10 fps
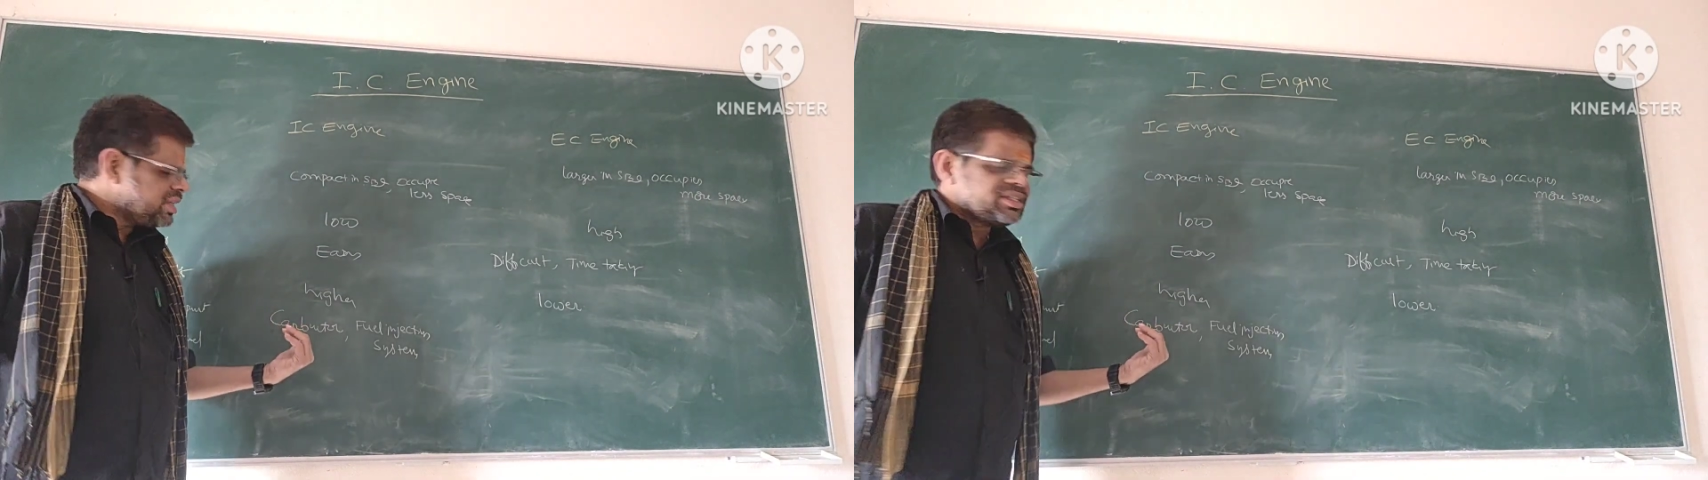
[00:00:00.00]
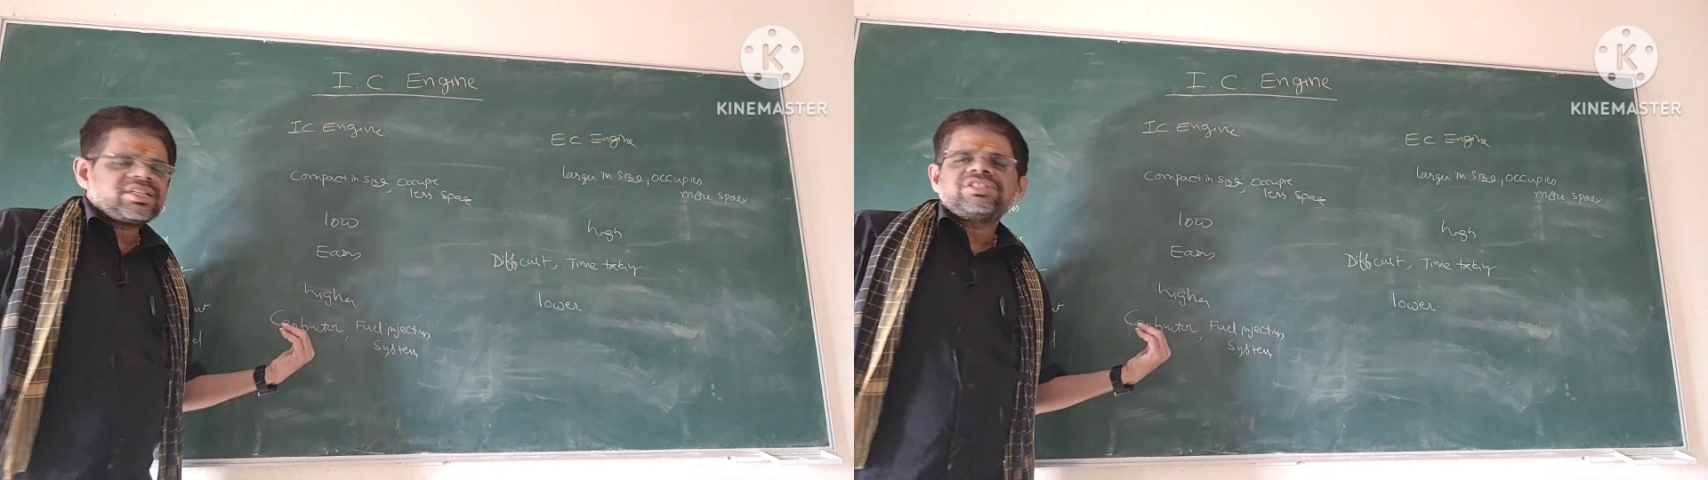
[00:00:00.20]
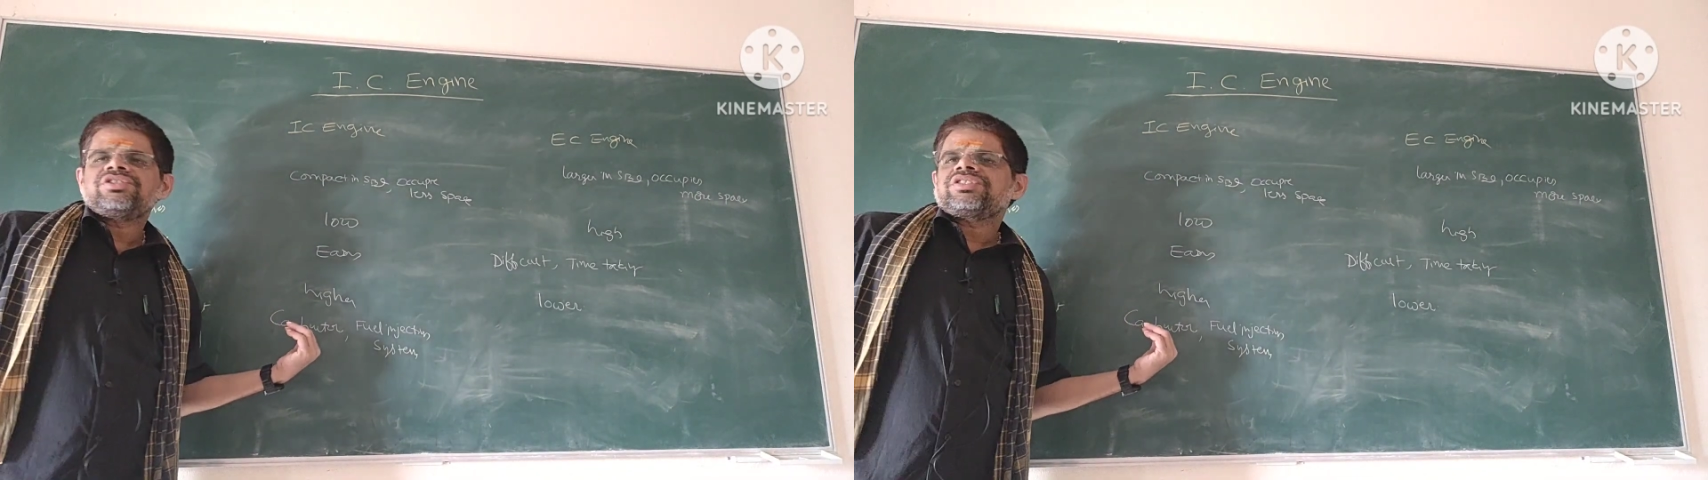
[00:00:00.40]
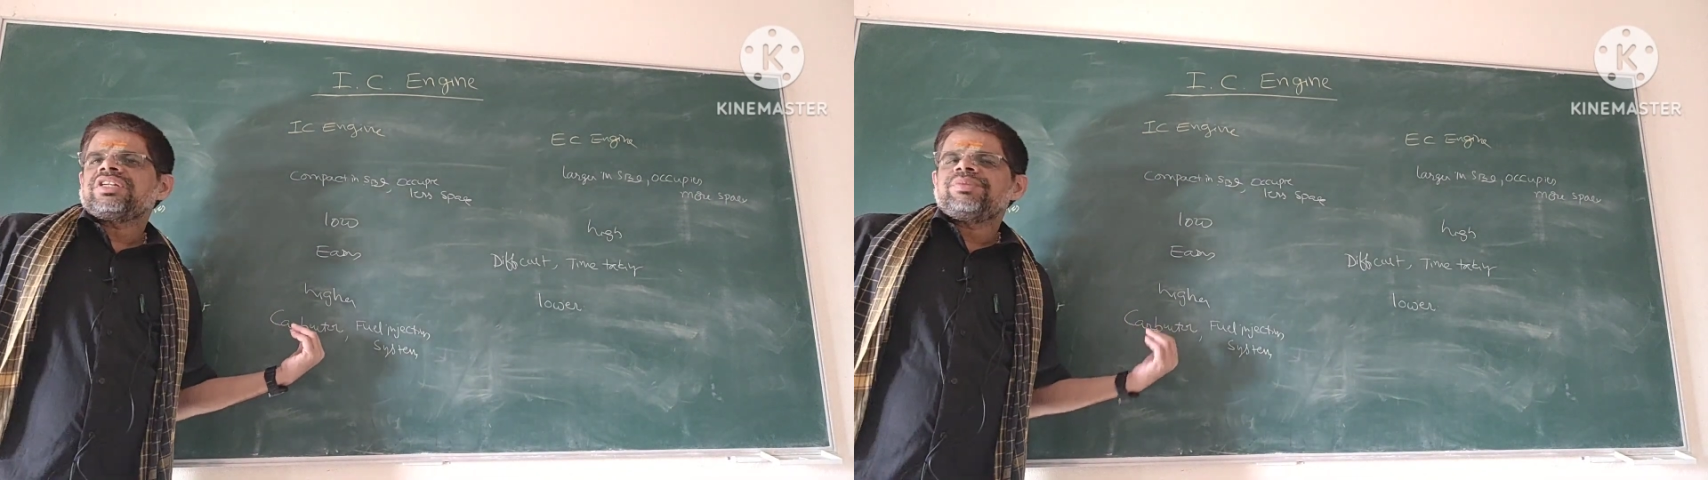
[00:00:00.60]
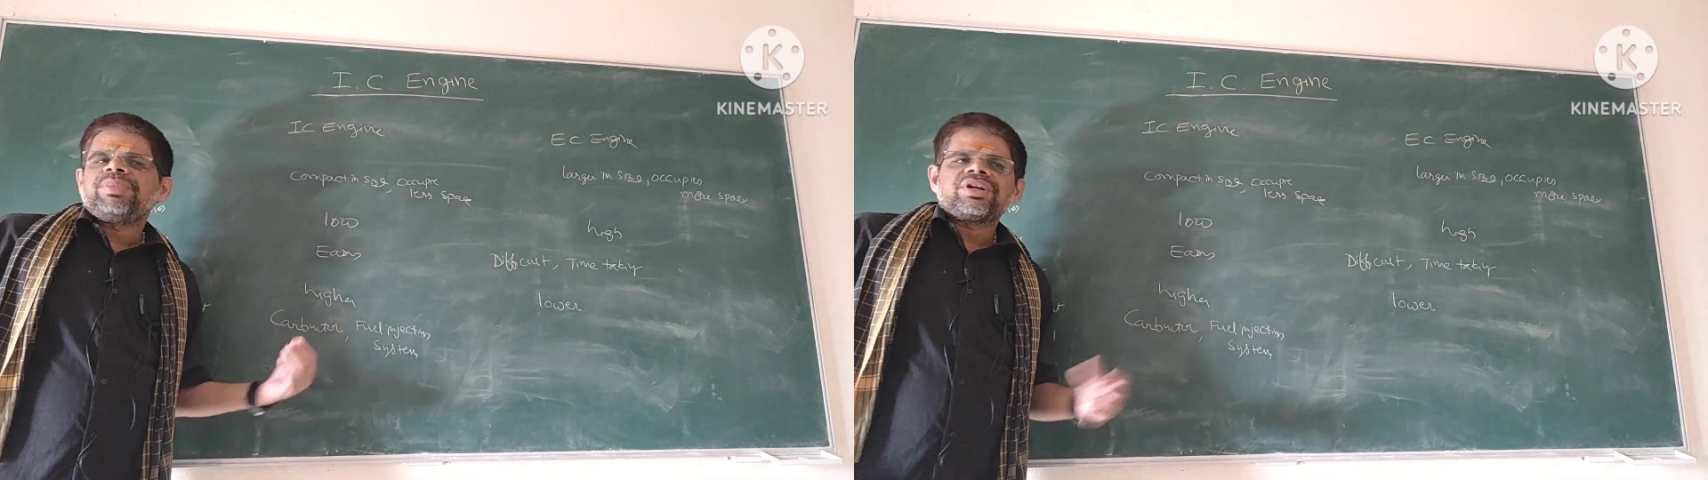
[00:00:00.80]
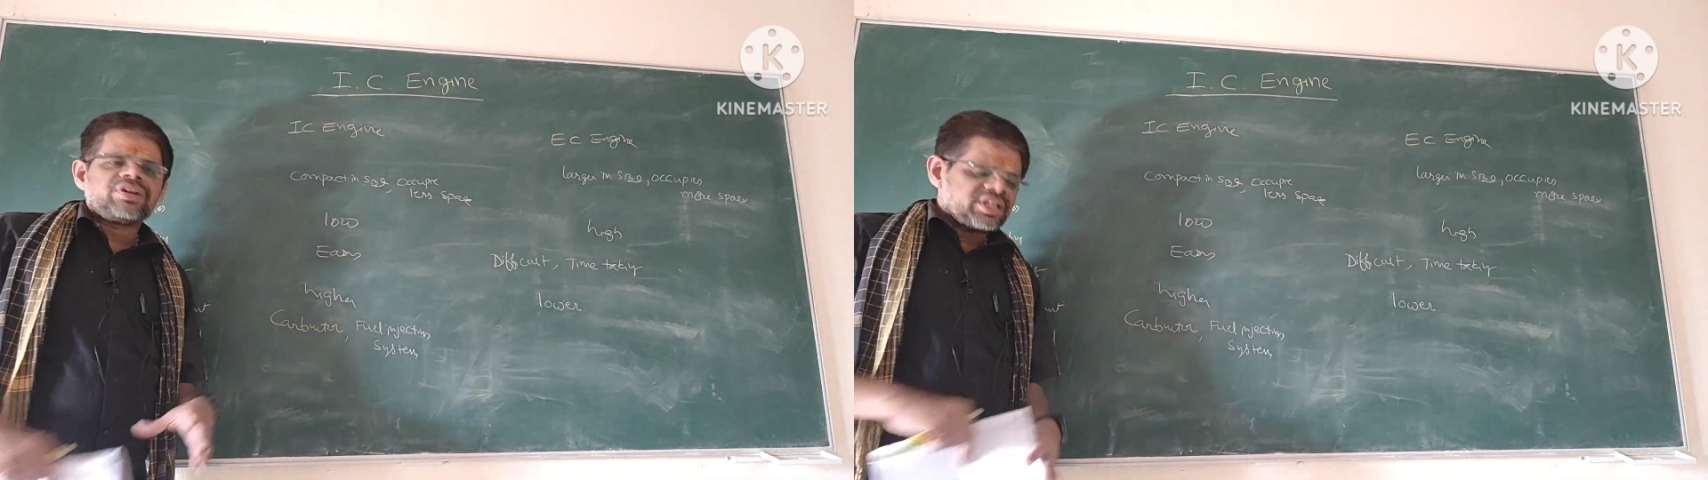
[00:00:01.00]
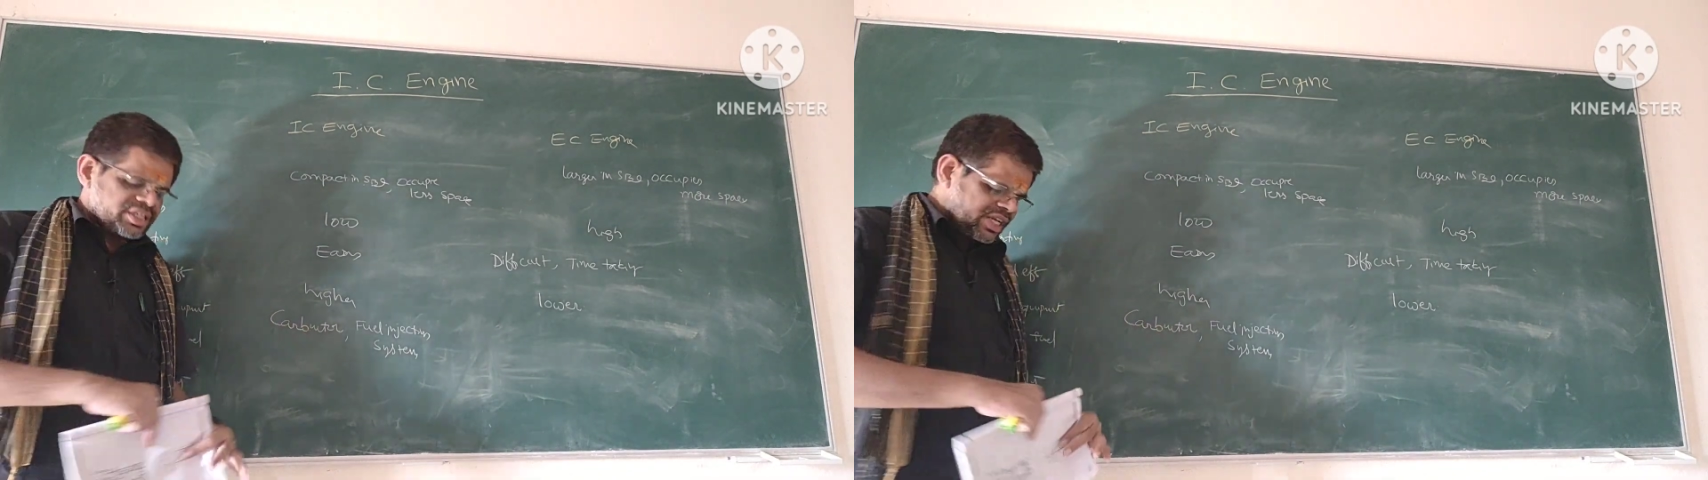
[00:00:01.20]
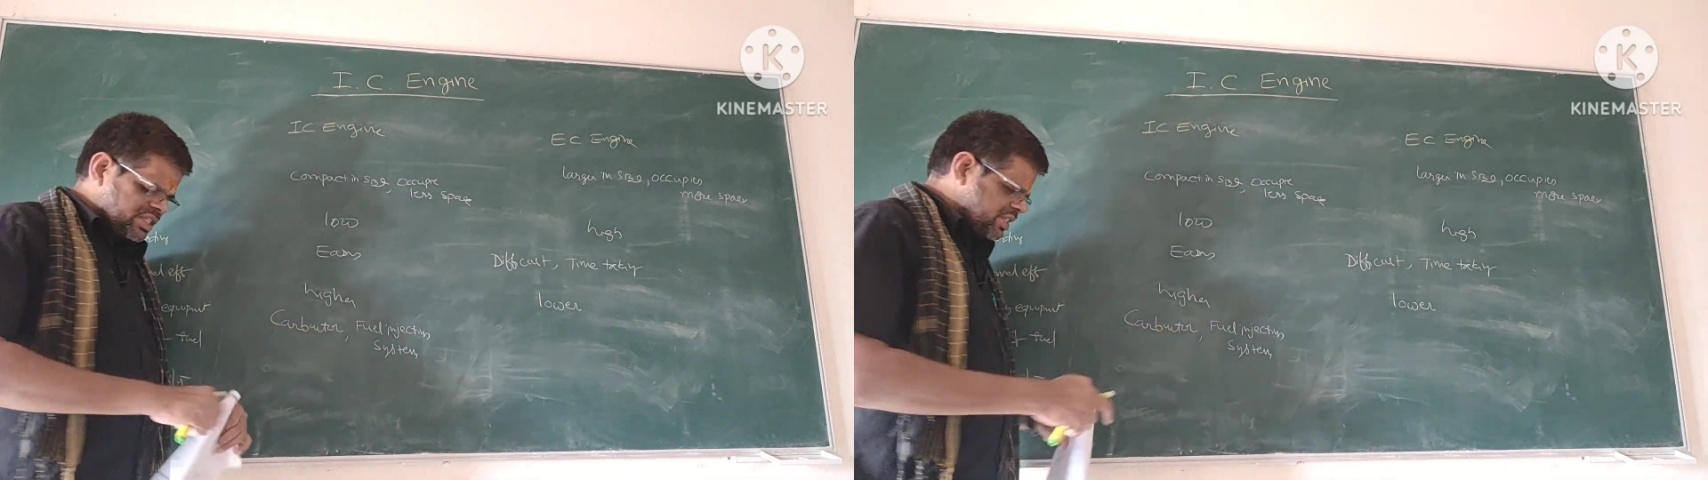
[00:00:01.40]
this is used in petrol
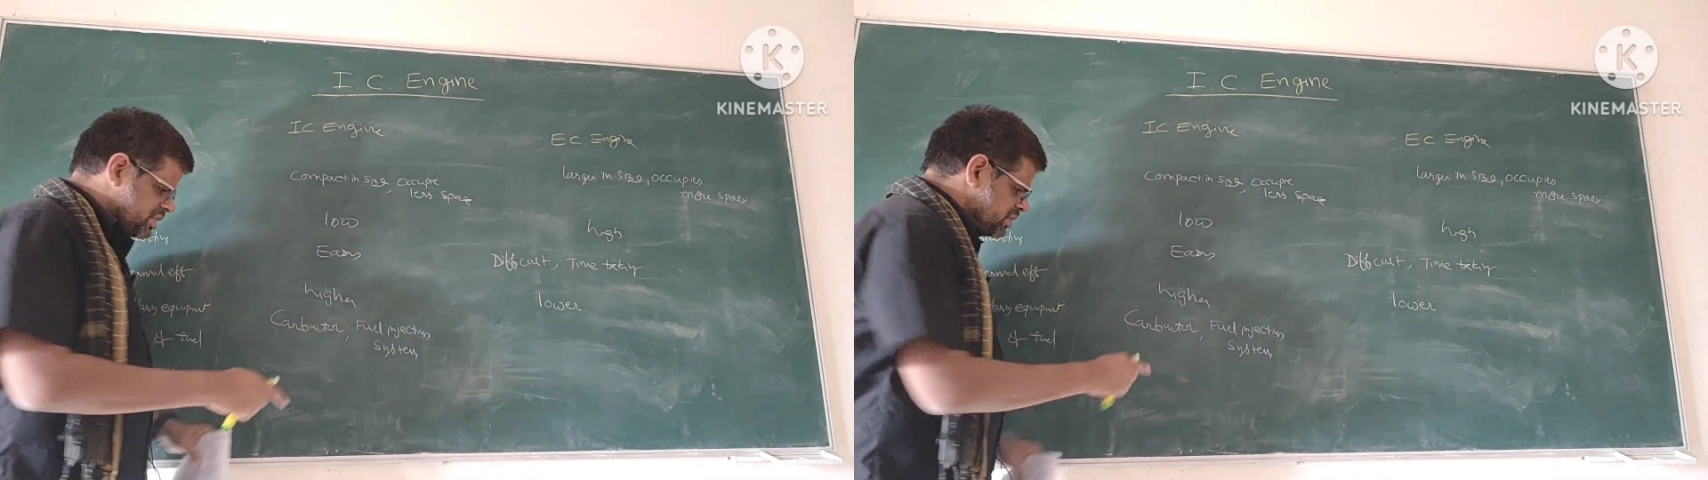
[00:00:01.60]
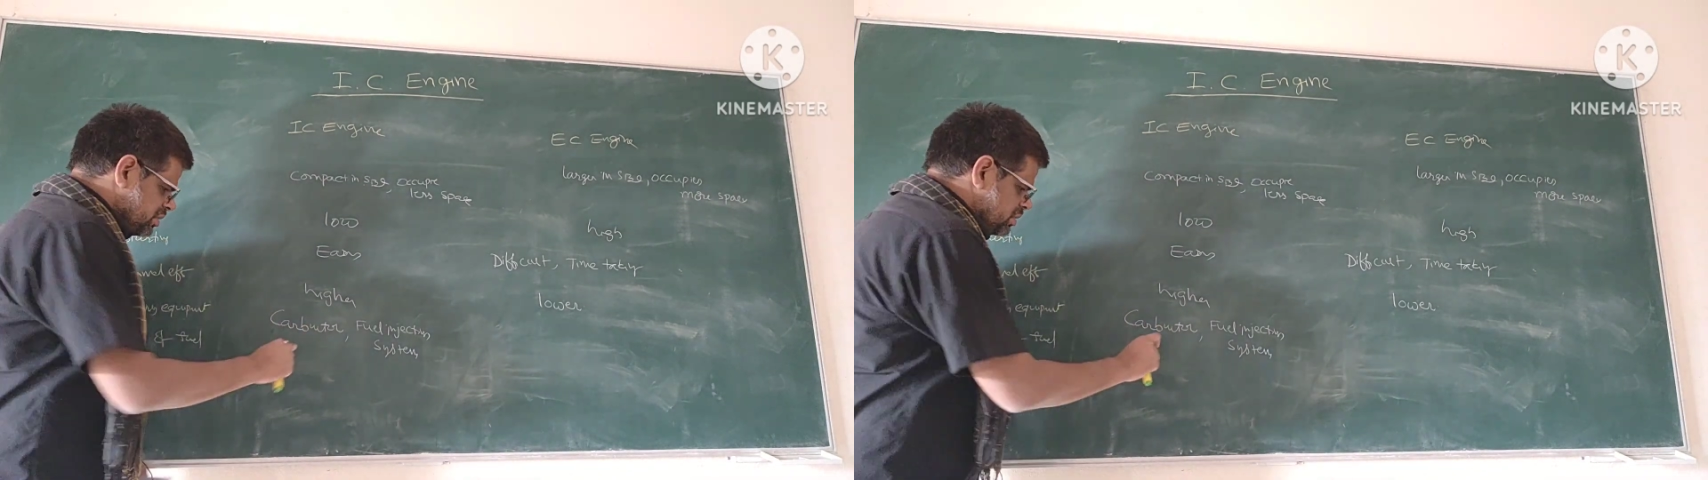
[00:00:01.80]
engines